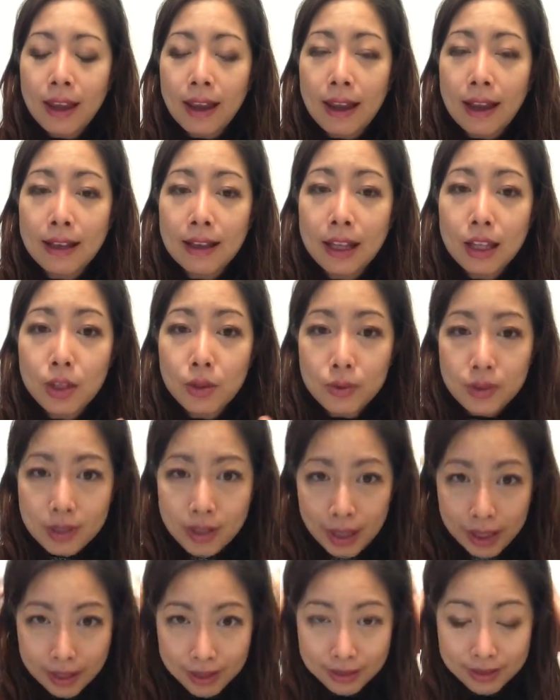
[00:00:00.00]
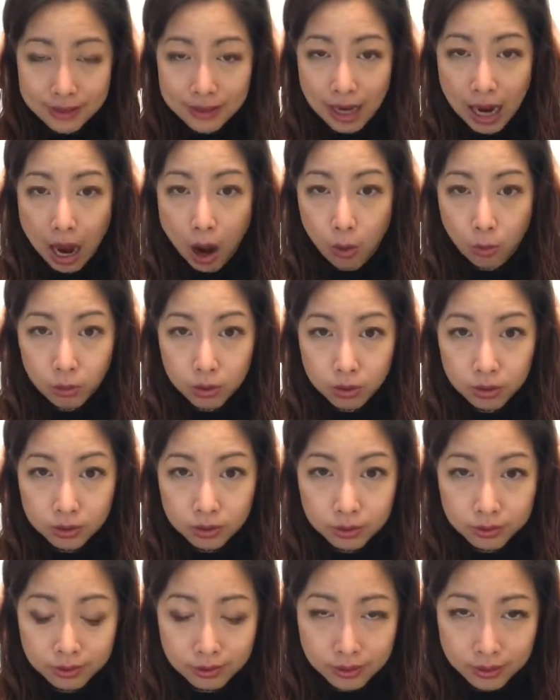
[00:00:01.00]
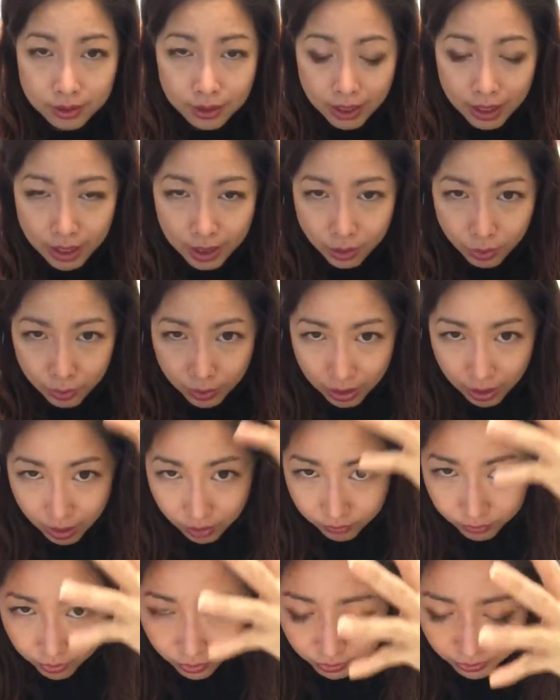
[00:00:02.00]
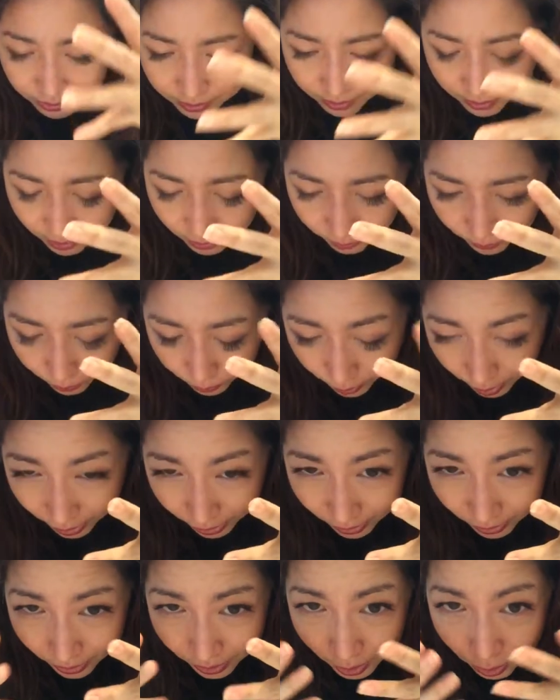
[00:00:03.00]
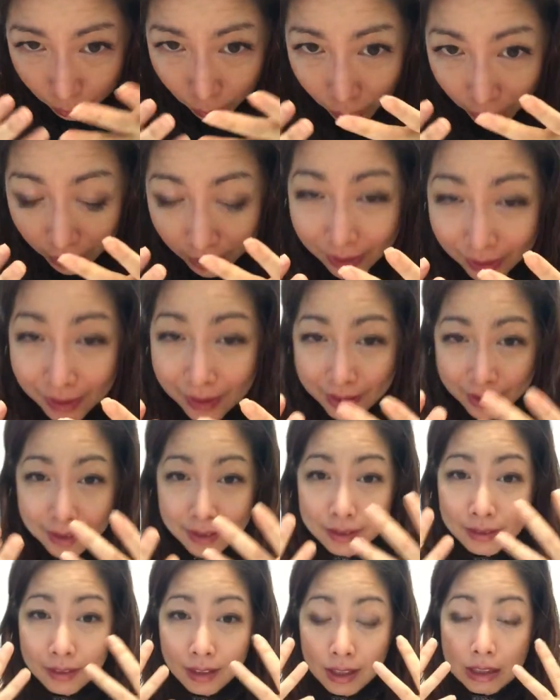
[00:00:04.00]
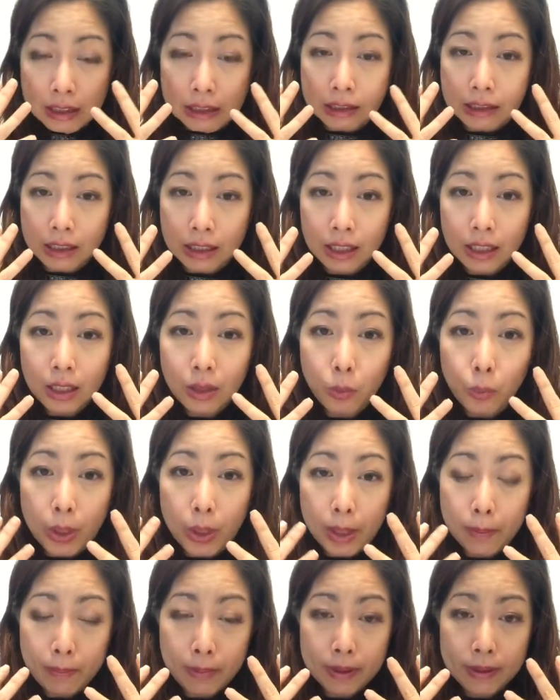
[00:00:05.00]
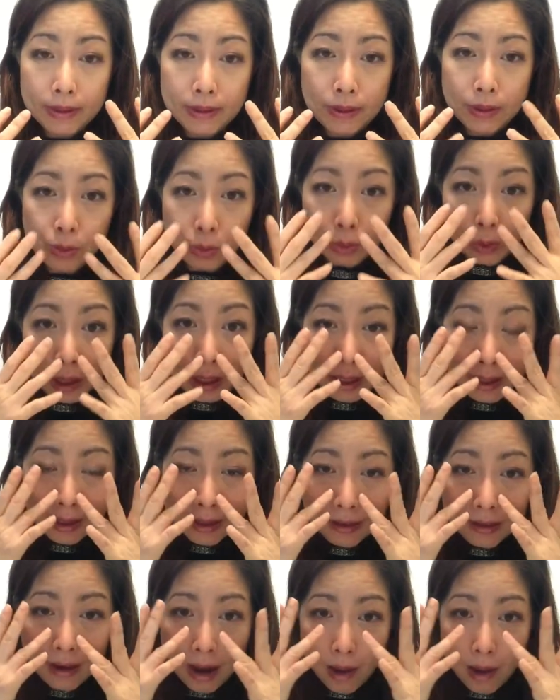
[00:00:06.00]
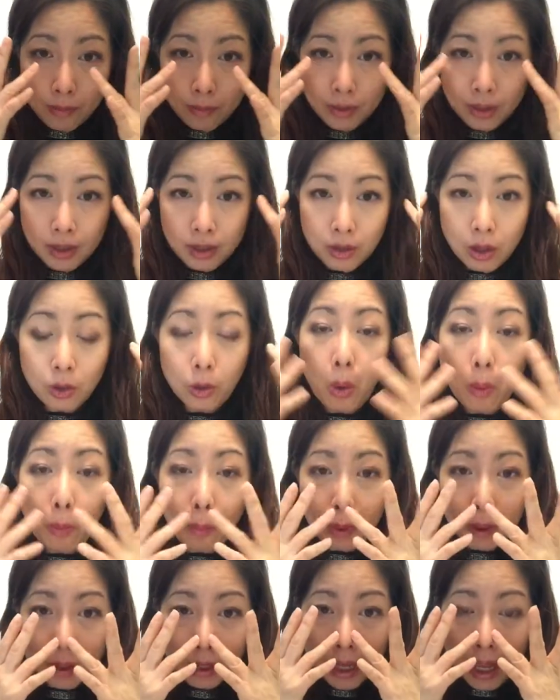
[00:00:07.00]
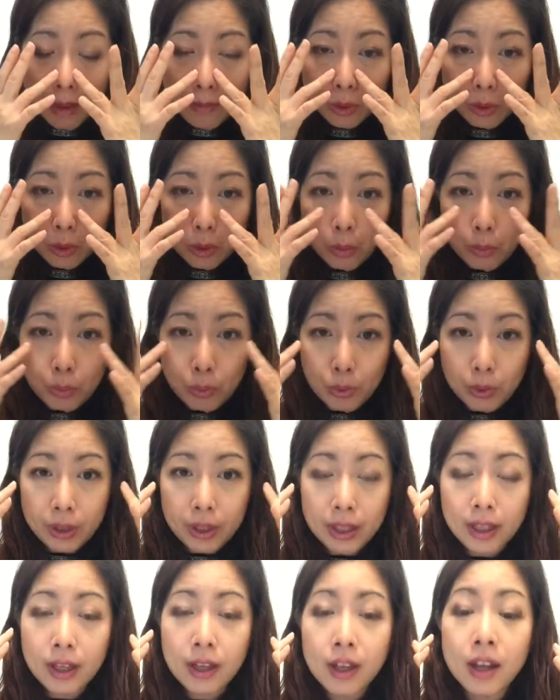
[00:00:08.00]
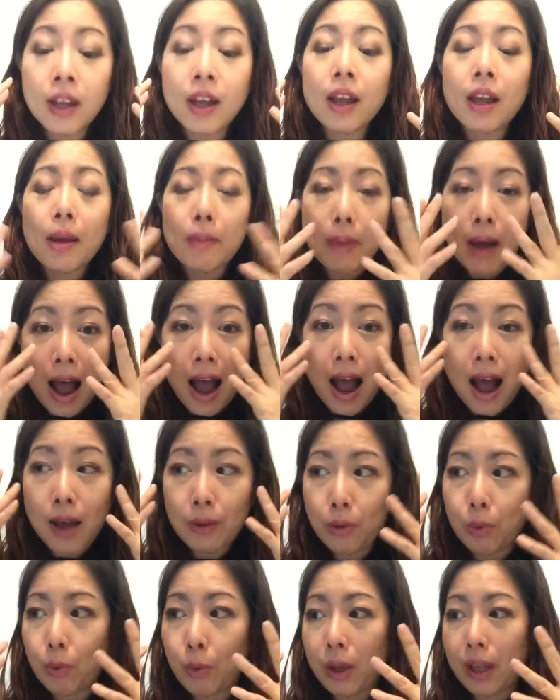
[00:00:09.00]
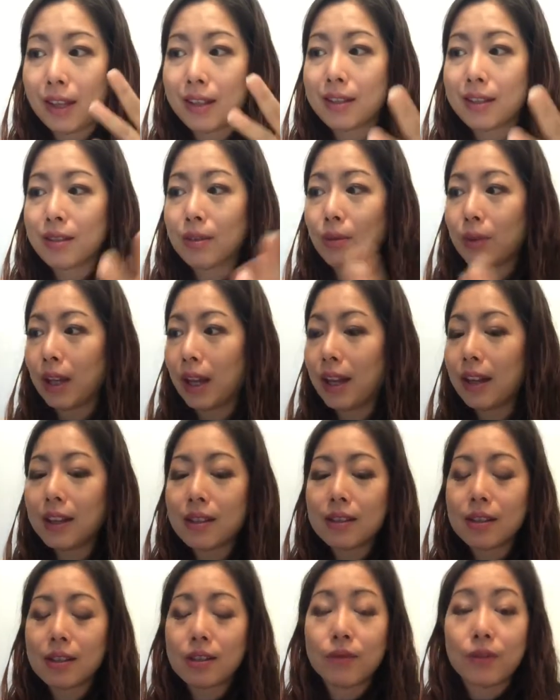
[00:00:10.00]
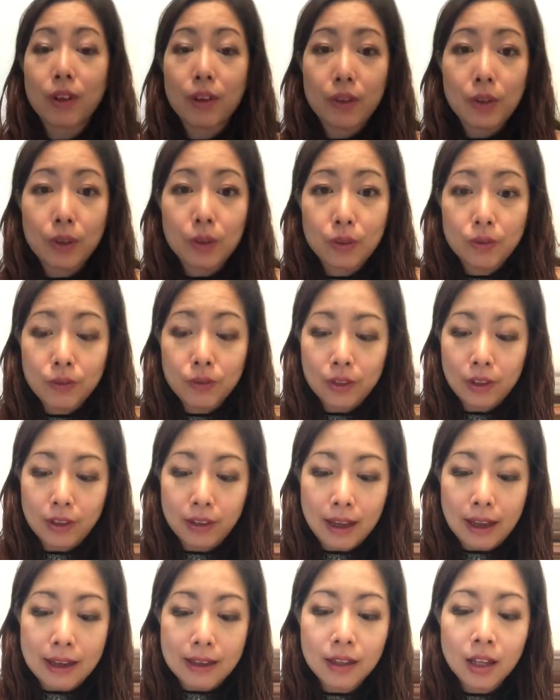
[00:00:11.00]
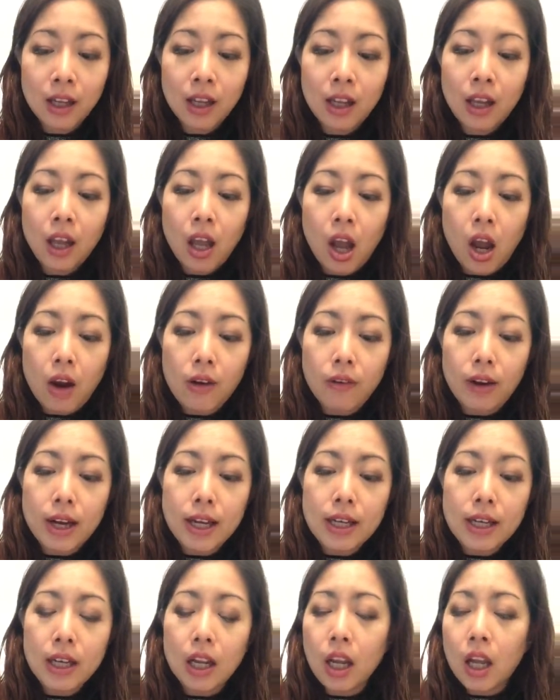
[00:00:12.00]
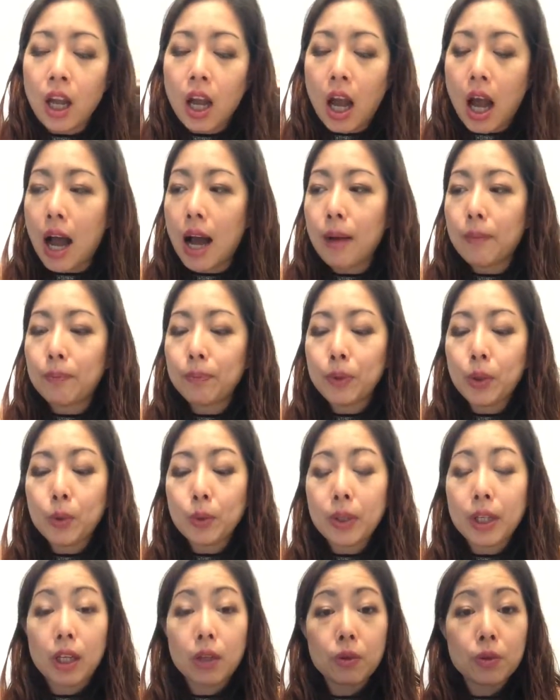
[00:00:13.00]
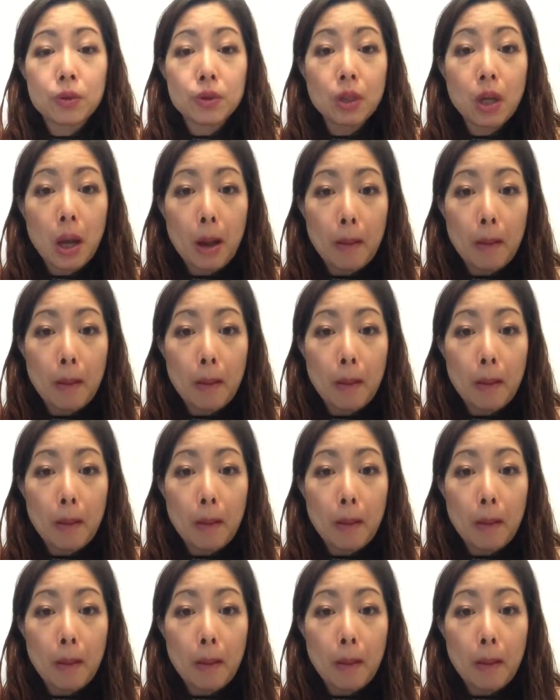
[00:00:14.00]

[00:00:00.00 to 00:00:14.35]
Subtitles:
And then you take a towel and you cover yourself, your head, and you inhale in the vapors to clear up and open up your breathing pathways. Okay, this is very good for that. All right, you can also